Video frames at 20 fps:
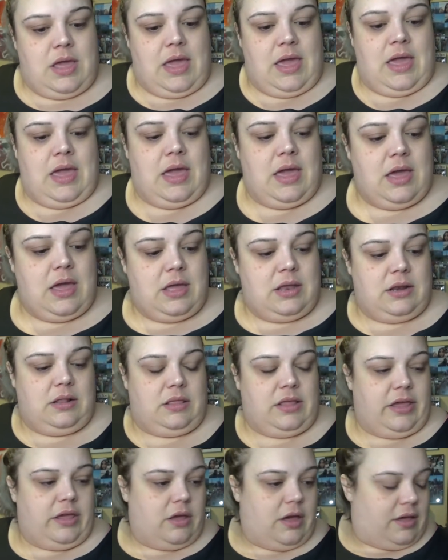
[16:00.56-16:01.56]
and I'll
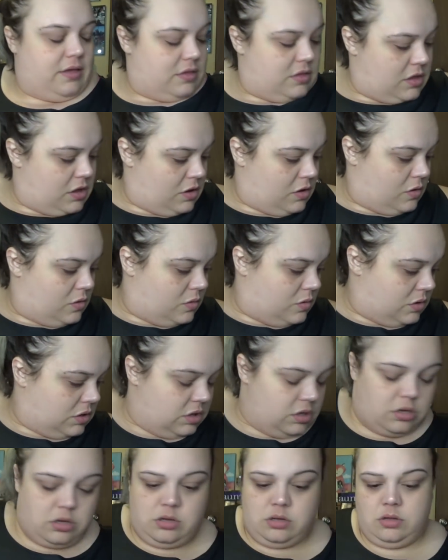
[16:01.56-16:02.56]
let you guys know
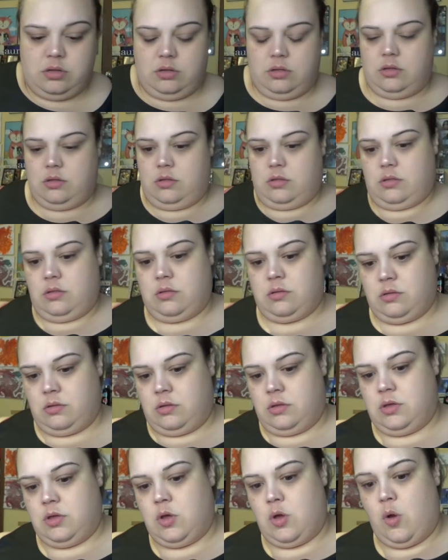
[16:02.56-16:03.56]

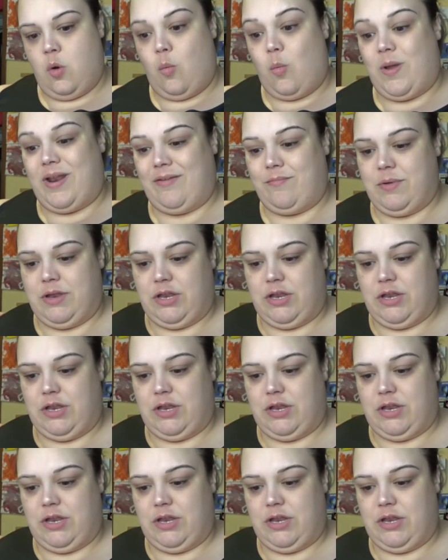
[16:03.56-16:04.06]
what I've